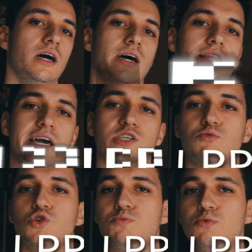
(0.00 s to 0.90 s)
a legs
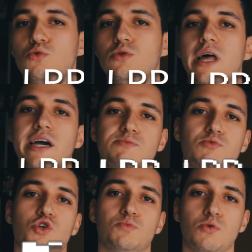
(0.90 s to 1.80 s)
push pull, legs
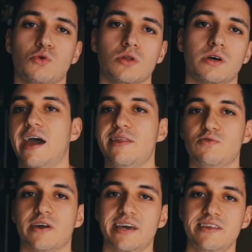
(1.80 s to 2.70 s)
push pull. And you
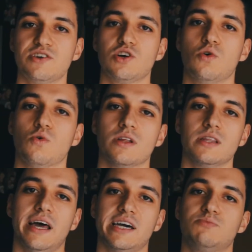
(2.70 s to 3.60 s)
can either go
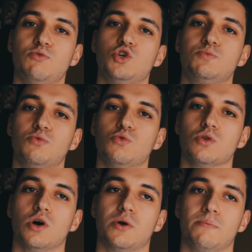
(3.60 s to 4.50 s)
legs push
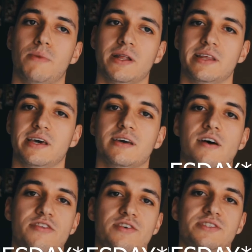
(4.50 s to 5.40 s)
pull on Monday,
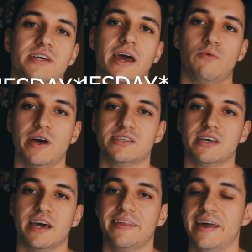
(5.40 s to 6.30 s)
Thursday and
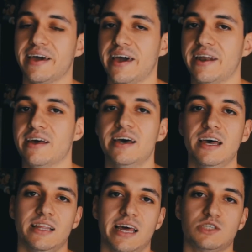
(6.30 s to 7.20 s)
Wednesday and then again
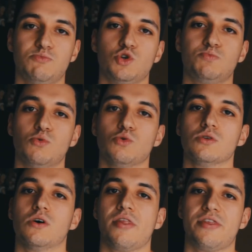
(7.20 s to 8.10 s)
legs push
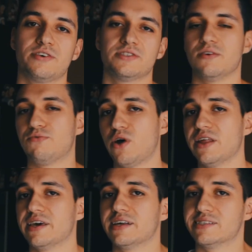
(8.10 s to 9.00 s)
pull on Thursday,
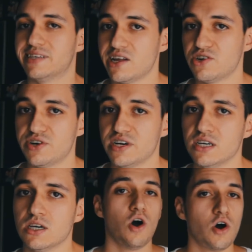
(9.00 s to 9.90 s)
Friday and Saturday
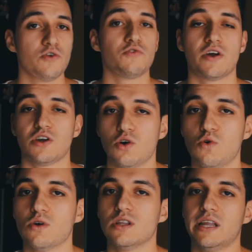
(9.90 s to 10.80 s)
or you can
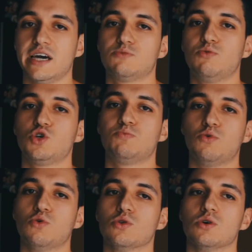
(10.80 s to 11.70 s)
go legs push
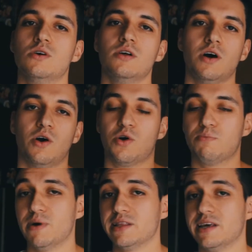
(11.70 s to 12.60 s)
pull
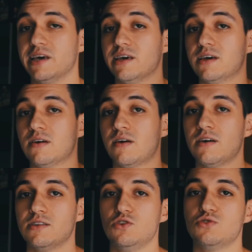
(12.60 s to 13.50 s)
on Monday,
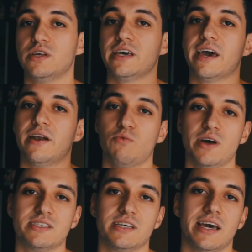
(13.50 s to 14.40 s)
Tuesday and
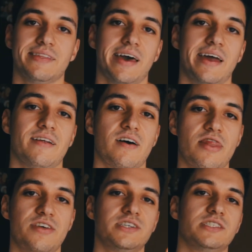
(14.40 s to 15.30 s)
Wednesday and then
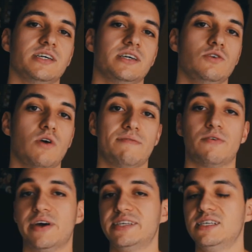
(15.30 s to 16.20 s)
Thursday you have a
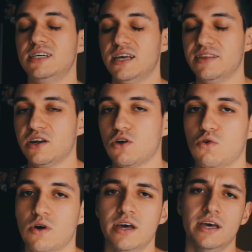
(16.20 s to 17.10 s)
rest day and then
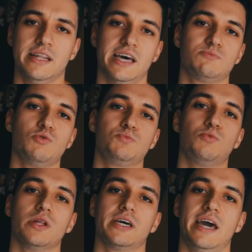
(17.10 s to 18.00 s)
go Let's push
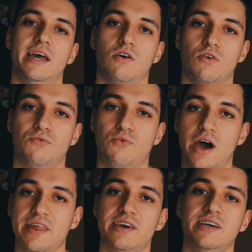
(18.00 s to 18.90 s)
pull again on
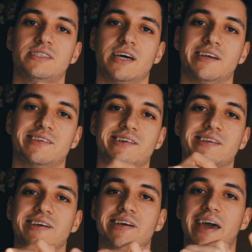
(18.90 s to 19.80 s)
Friday,
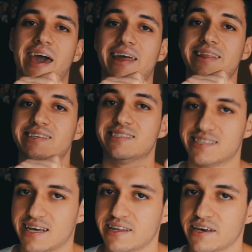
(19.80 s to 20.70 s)
Saturday and
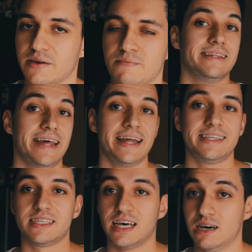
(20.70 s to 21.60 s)
Sunday.
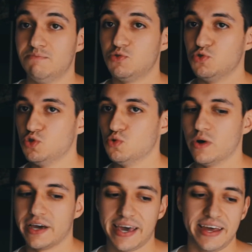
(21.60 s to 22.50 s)
That's up to you.
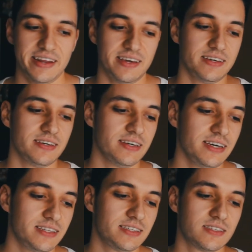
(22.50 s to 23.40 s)
Again,
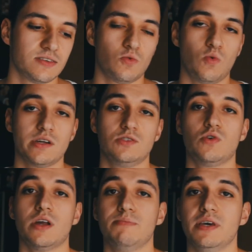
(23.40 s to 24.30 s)
it's what you
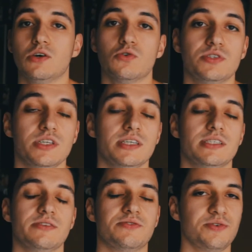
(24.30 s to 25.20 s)
can be
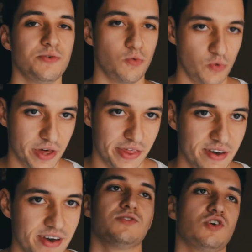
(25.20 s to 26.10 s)
consistent with.
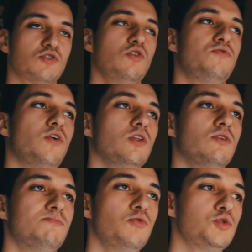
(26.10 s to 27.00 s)
Don't go
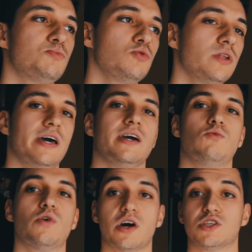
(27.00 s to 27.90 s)
follow a push pull leg
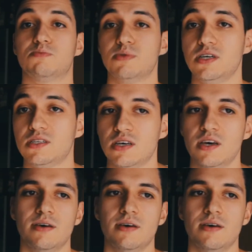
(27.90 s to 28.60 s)
workout split